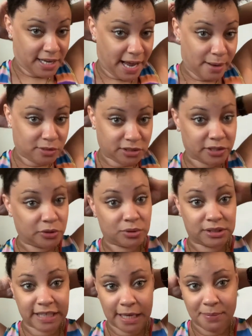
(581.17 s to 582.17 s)
now I'm just gonna do the
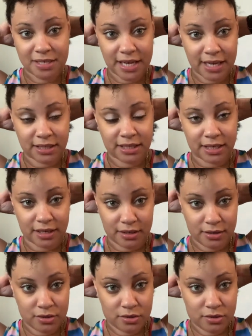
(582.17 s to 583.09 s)
same exact thing